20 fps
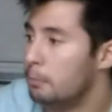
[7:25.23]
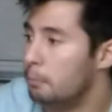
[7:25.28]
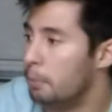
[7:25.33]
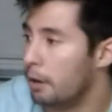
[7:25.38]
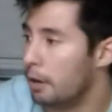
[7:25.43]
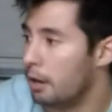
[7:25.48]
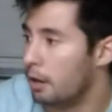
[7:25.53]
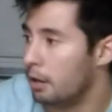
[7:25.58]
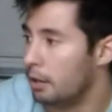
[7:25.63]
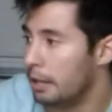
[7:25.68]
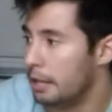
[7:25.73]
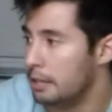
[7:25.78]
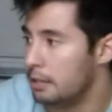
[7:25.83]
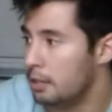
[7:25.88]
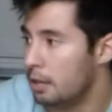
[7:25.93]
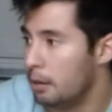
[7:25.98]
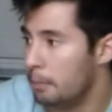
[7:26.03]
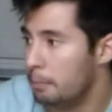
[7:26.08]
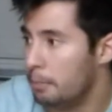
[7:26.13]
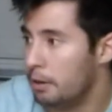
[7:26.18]
But I'll
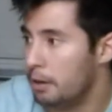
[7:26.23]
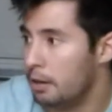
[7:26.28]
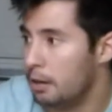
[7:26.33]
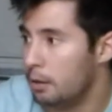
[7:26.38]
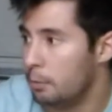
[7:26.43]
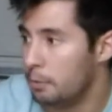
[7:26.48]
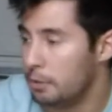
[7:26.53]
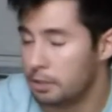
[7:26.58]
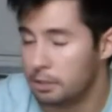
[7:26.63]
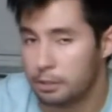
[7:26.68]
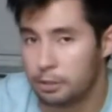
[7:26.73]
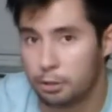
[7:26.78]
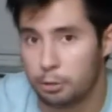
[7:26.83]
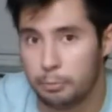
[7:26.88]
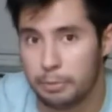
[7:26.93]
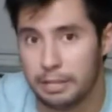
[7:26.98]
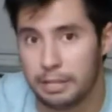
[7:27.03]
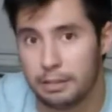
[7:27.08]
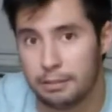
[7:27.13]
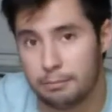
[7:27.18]
end up with a
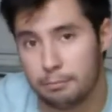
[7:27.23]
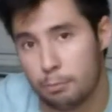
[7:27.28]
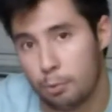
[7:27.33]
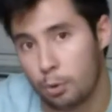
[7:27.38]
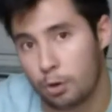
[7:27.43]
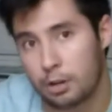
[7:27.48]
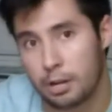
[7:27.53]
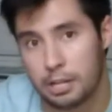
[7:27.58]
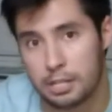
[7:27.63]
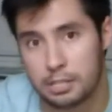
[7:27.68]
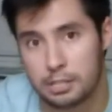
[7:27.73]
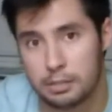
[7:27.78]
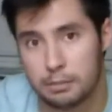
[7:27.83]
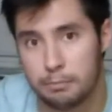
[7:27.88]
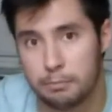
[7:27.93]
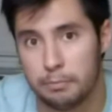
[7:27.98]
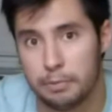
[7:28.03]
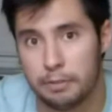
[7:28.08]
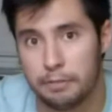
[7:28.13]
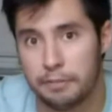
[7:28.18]
little bit more
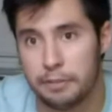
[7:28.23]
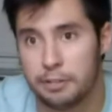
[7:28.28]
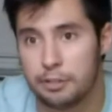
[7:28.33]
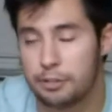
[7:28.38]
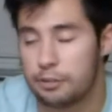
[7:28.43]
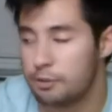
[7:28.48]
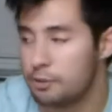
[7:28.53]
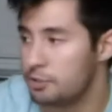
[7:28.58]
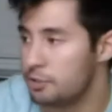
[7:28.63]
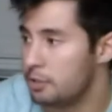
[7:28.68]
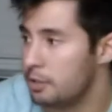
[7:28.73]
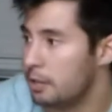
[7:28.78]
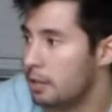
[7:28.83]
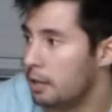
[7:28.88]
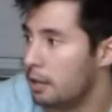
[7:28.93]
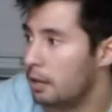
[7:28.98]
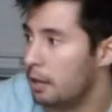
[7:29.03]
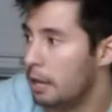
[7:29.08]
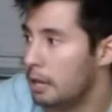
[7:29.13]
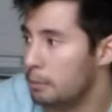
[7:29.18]
custom features and
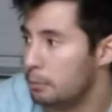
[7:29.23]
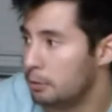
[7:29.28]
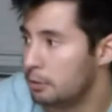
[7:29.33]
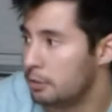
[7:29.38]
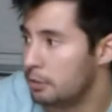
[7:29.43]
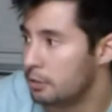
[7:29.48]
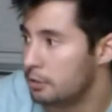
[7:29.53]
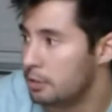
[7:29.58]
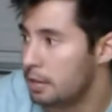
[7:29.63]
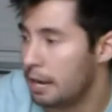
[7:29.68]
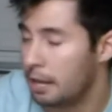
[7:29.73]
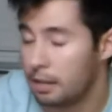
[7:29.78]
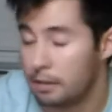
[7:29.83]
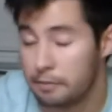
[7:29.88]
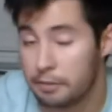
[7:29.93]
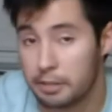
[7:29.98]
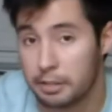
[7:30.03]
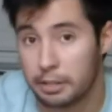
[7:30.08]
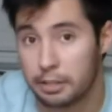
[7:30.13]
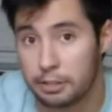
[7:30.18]
able to dial
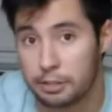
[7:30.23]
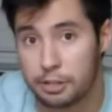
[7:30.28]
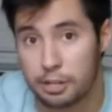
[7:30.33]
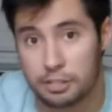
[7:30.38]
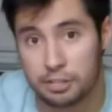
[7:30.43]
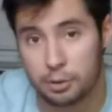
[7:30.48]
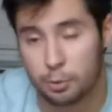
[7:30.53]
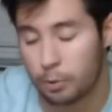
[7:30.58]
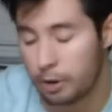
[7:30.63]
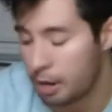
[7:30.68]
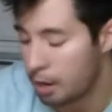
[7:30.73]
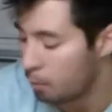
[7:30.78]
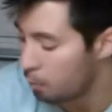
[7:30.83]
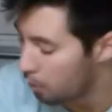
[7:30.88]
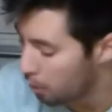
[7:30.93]
everything in just the way I